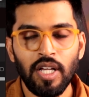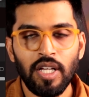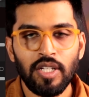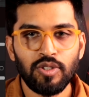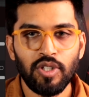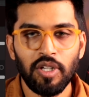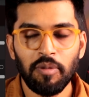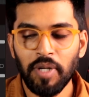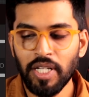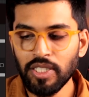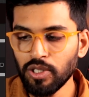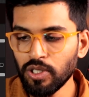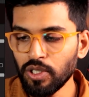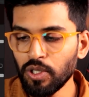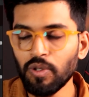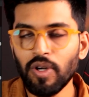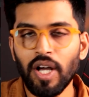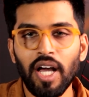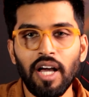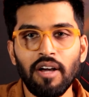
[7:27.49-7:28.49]
So imagine
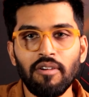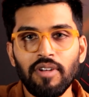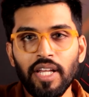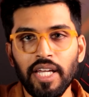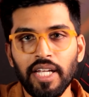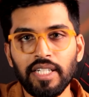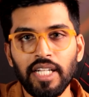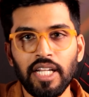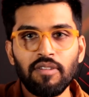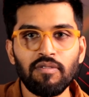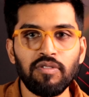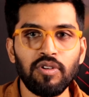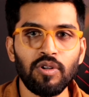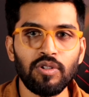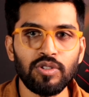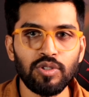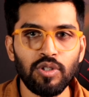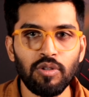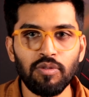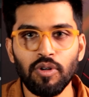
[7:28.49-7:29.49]
you have like 10
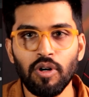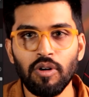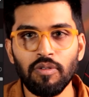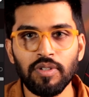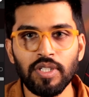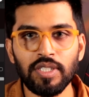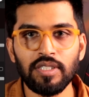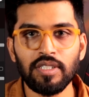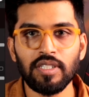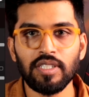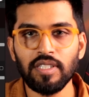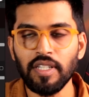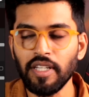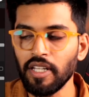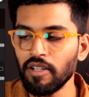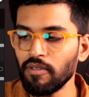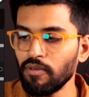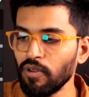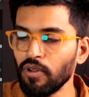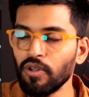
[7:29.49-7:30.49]
floors of office, and the
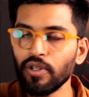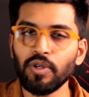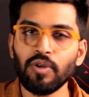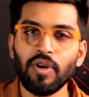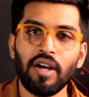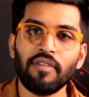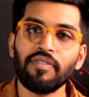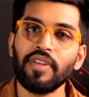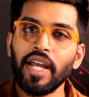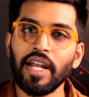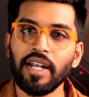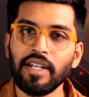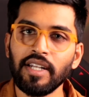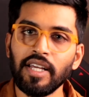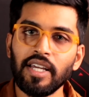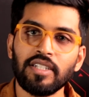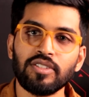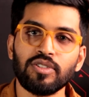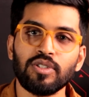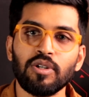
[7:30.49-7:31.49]
second floor you have the
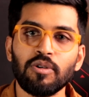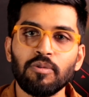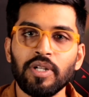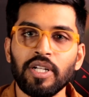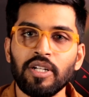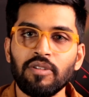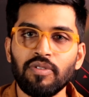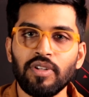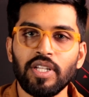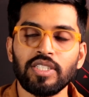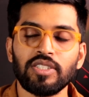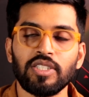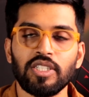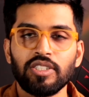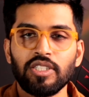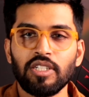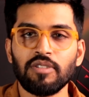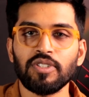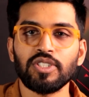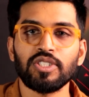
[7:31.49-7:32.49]
entire server
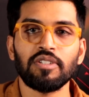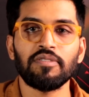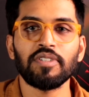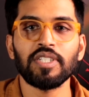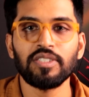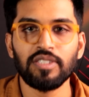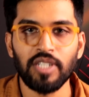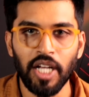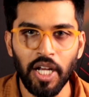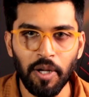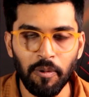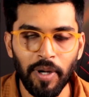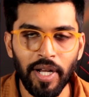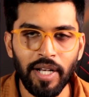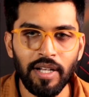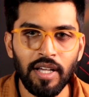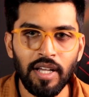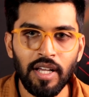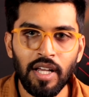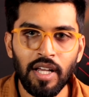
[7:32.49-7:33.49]
infrastructure, whichever is
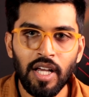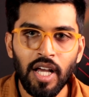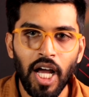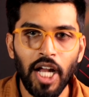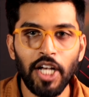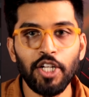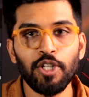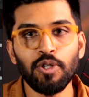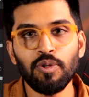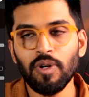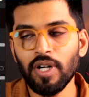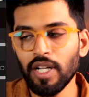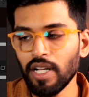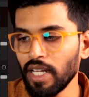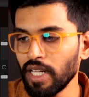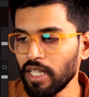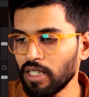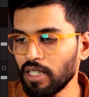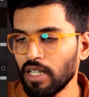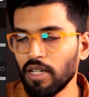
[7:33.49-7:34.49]
required. And you are
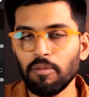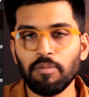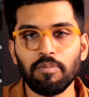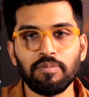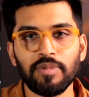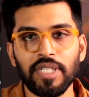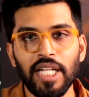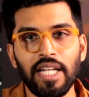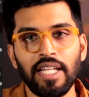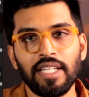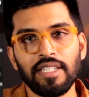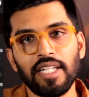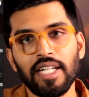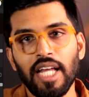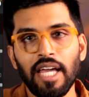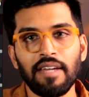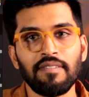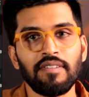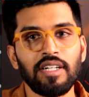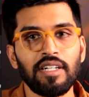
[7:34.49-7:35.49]
like telling that
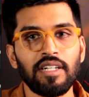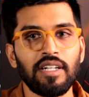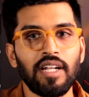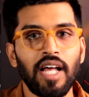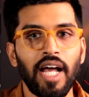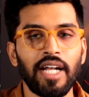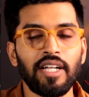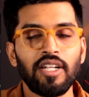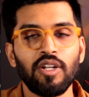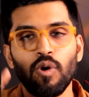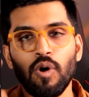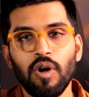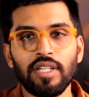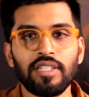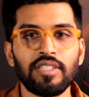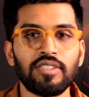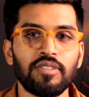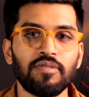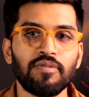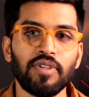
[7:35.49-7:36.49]
I will handle all
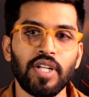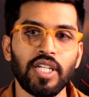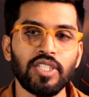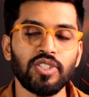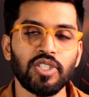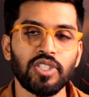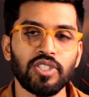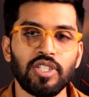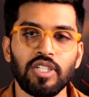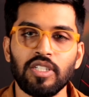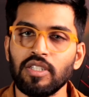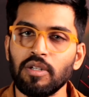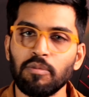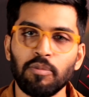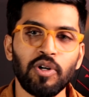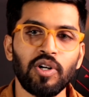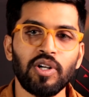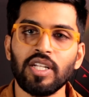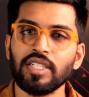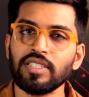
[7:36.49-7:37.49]
this infrastructure, the
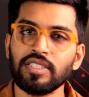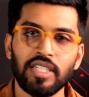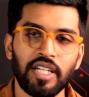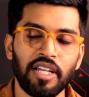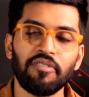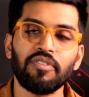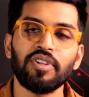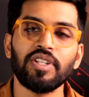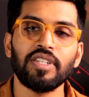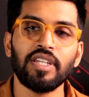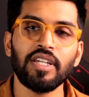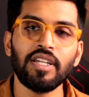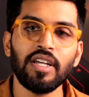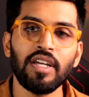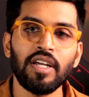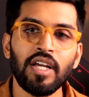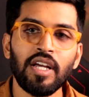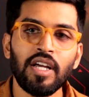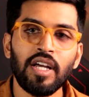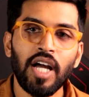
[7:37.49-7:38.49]
burdens and everything.
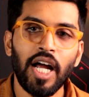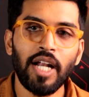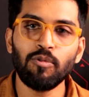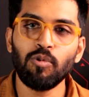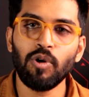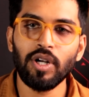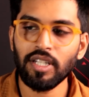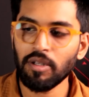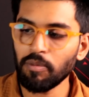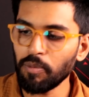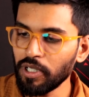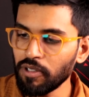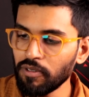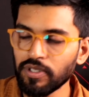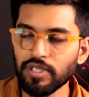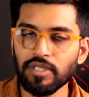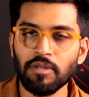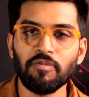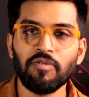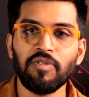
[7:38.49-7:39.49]
And what happens if
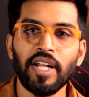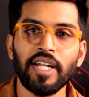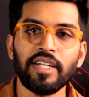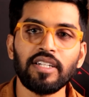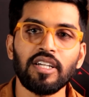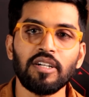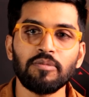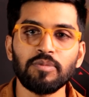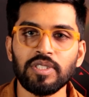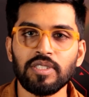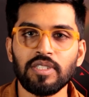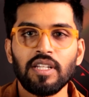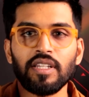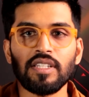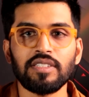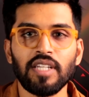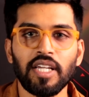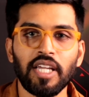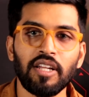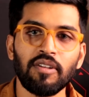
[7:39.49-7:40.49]
some flood comes till
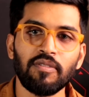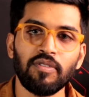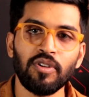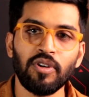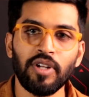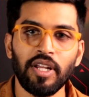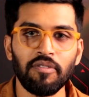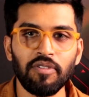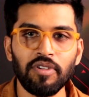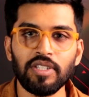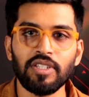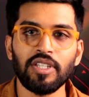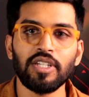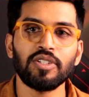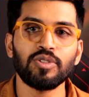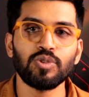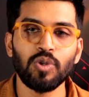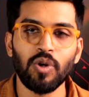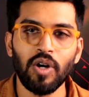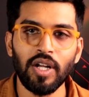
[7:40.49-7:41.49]
the second floor, everything
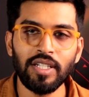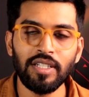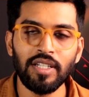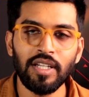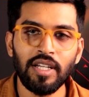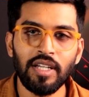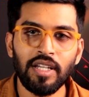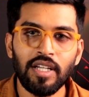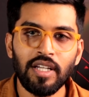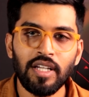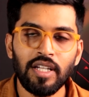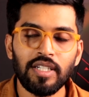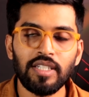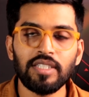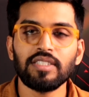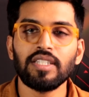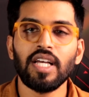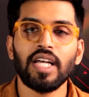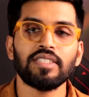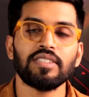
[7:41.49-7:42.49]
is gone.
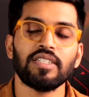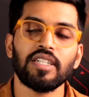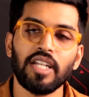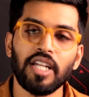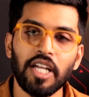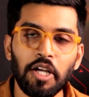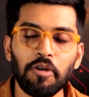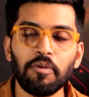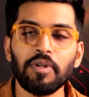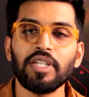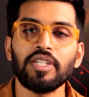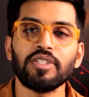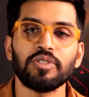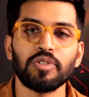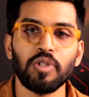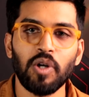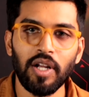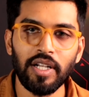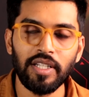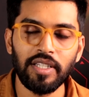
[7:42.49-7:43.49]
Disaster recovery is
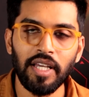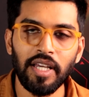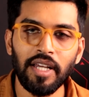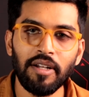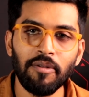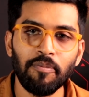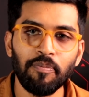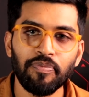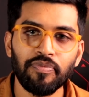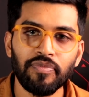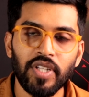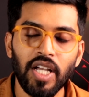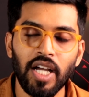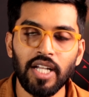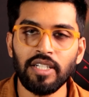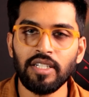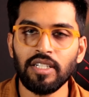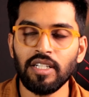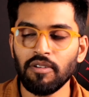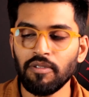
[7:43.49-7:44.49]
not there.
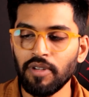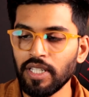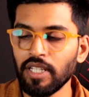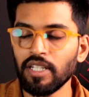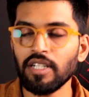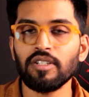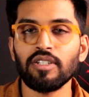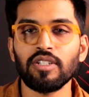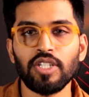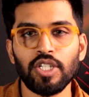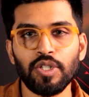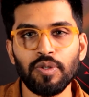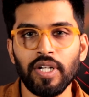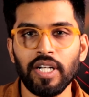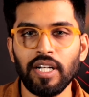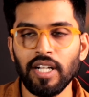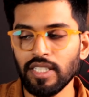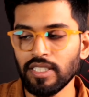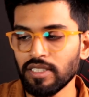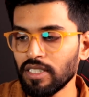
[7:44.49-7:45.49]
And whether your
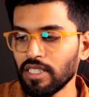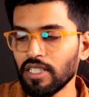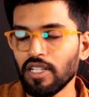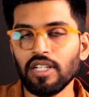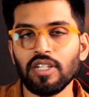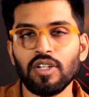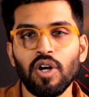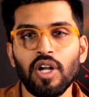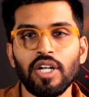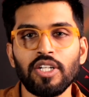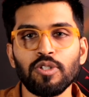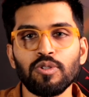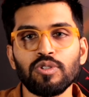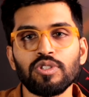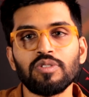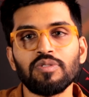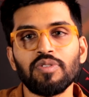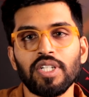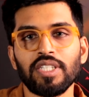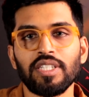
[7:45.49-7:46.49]
cluster are not
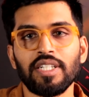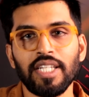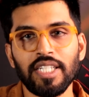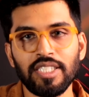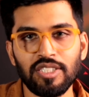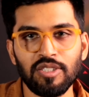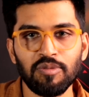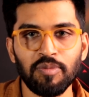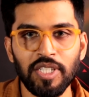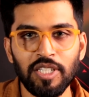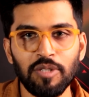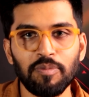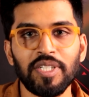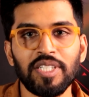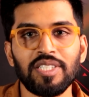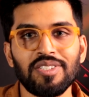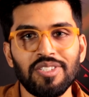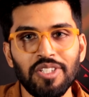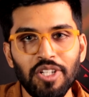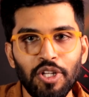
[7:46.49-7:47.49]
used for the next month,
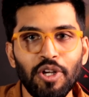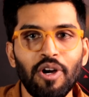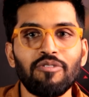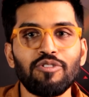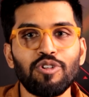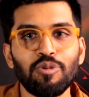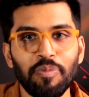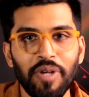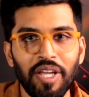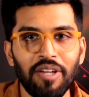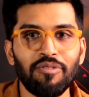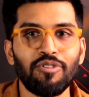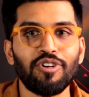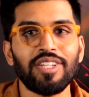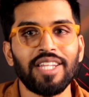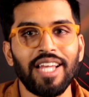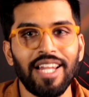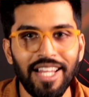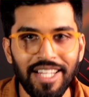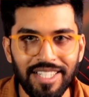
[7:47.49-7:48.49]
but still you have to pay for
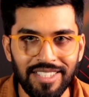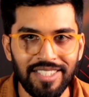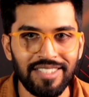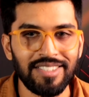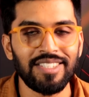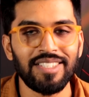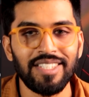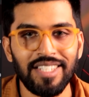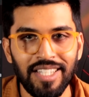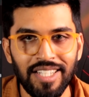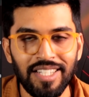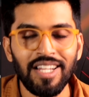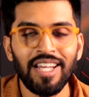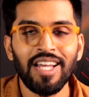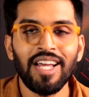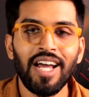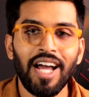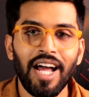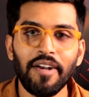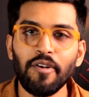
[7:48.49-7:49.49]
the electricity
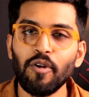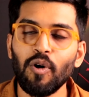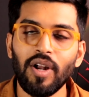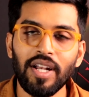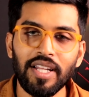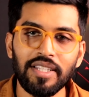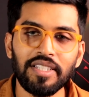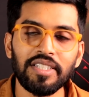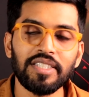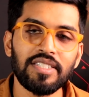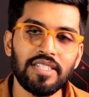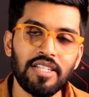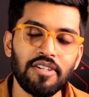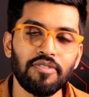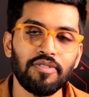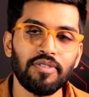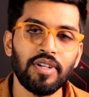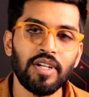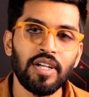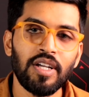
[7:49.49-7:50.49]
and all other
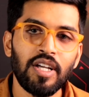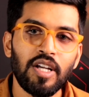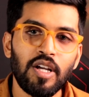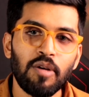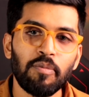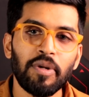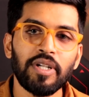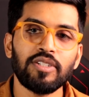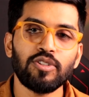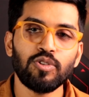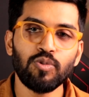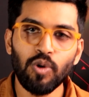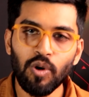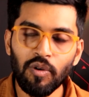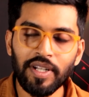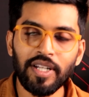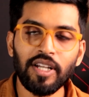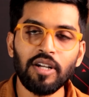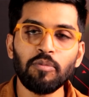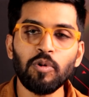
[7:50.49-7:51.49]
stuff. But to
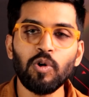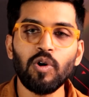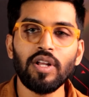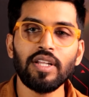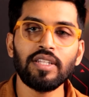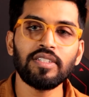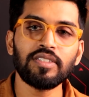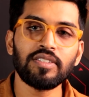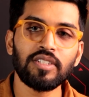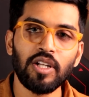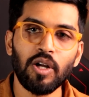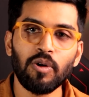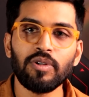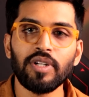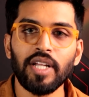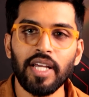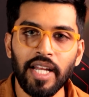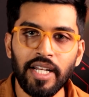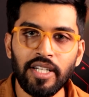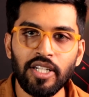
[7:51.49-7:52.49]
overcome all this,
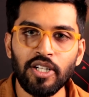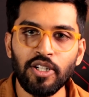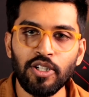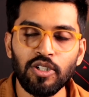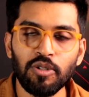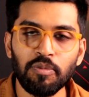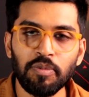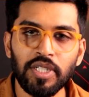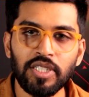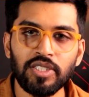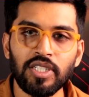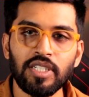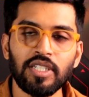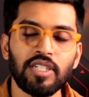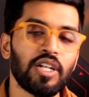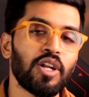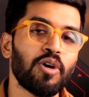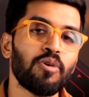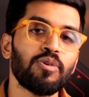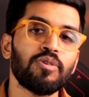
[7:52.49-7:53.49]
cloud entered into picture.
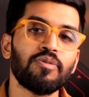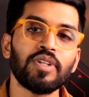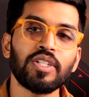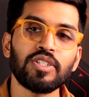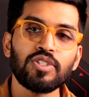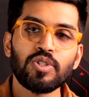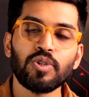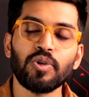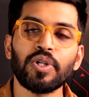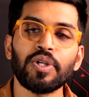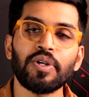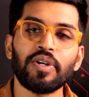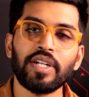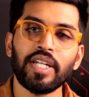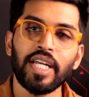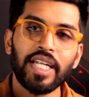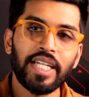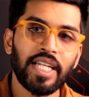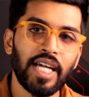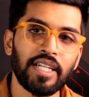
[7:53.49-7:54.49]
Cloud will store your
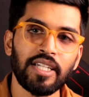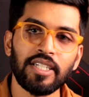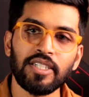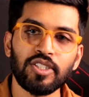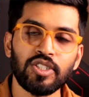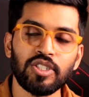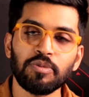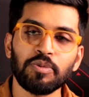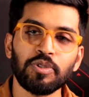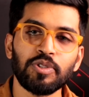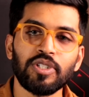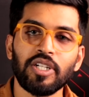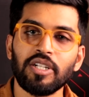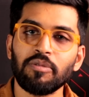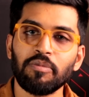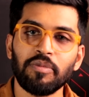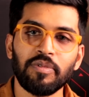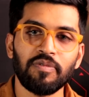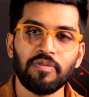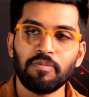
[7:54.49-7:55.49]
data in a
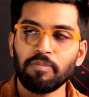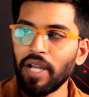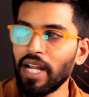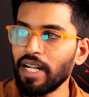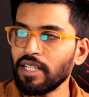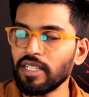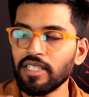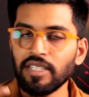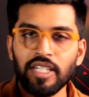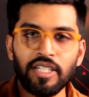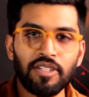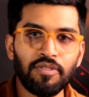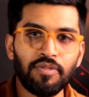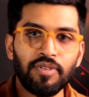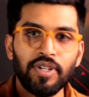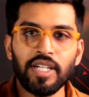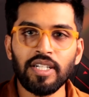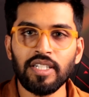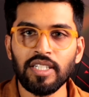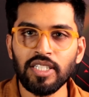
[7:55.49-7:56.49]
distributed manner in a
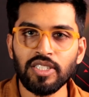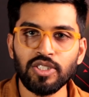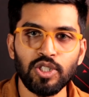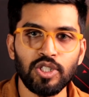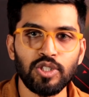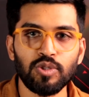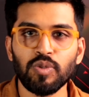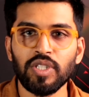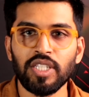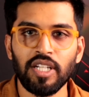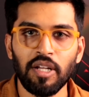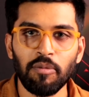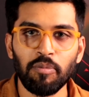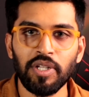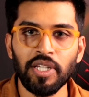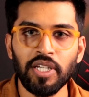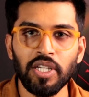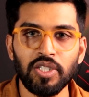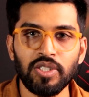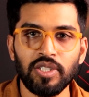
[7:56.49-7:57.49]
different regions with
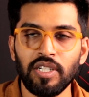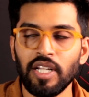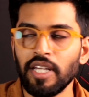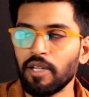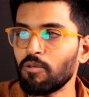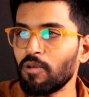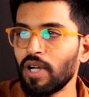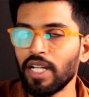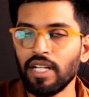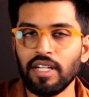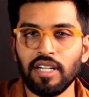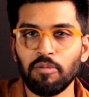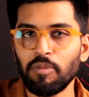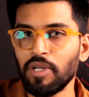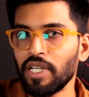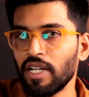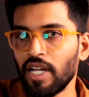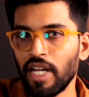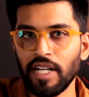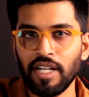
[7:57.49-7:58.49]
replication, like one
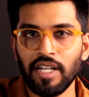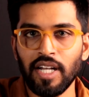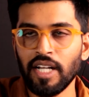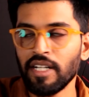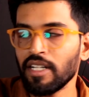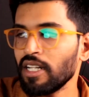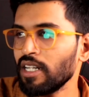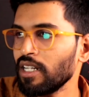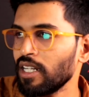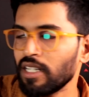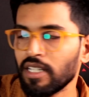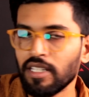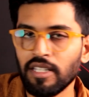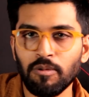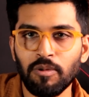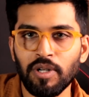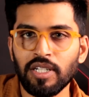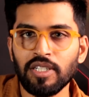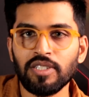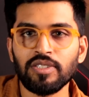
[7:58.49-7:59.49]
replica in London, another
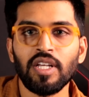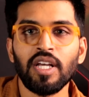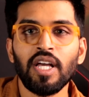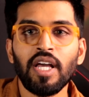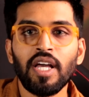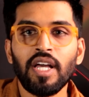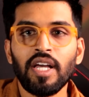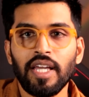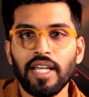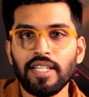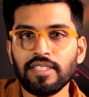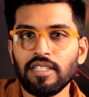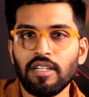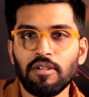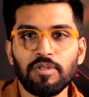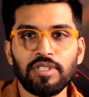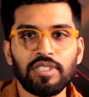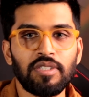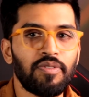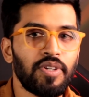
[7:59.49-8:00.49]
one is Asia
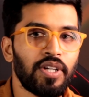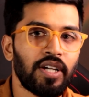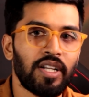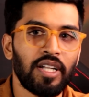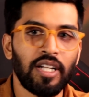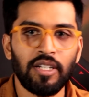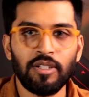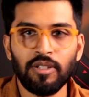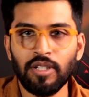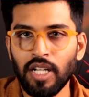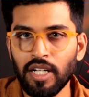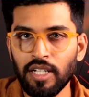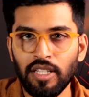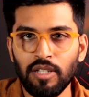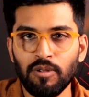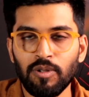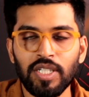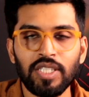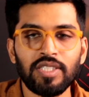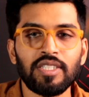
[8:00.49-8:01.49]
Pacific, and
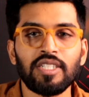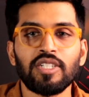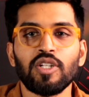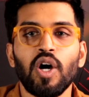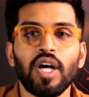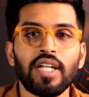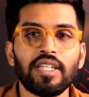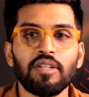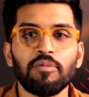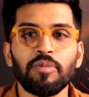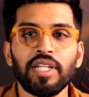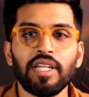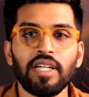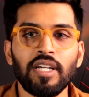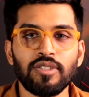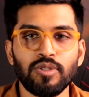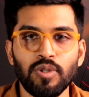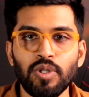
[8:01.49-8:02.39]
another one is in North America.